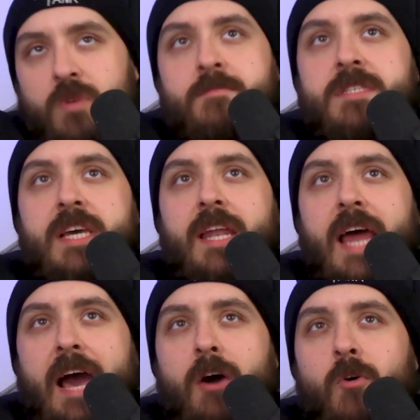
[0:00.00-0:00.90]
what I'm saying.
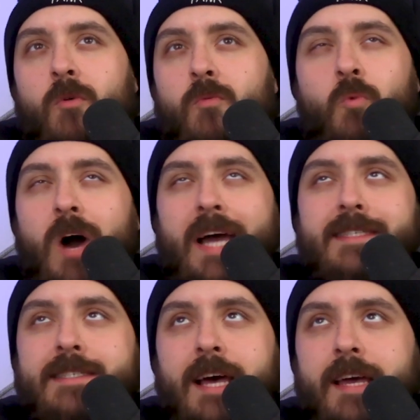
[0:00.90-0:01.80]
How why
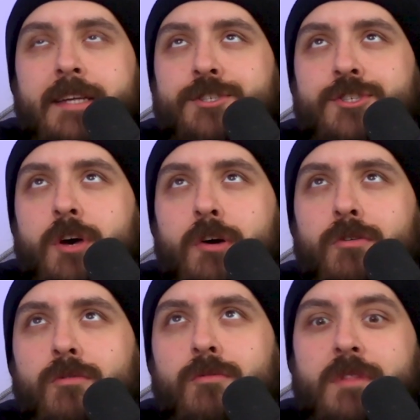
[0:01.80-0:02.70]
is science
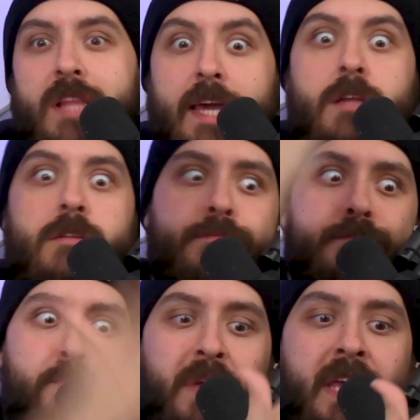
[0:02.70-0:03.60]
so like
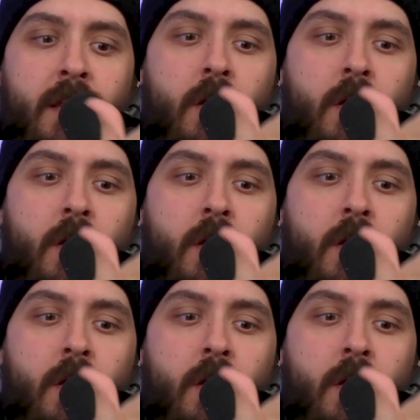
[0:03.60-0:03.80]
bent